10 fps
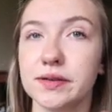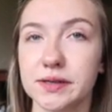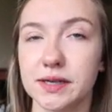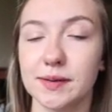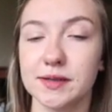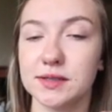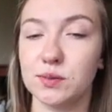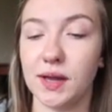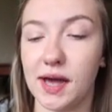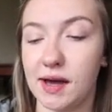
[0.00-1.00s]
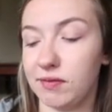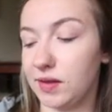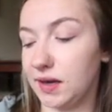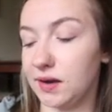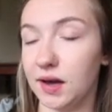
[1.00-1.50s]
you'll hear about this, we have
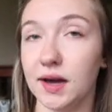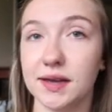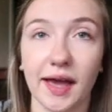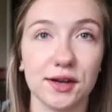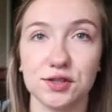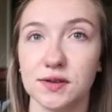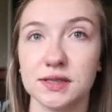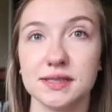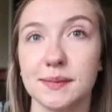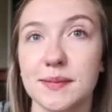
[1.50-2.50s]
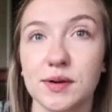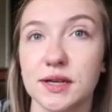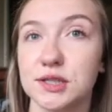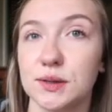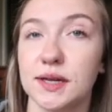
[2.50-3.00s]
like uh, cash funds that people
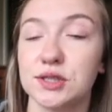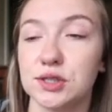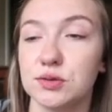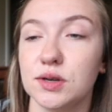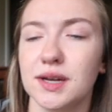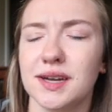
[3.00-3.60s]
can donate to,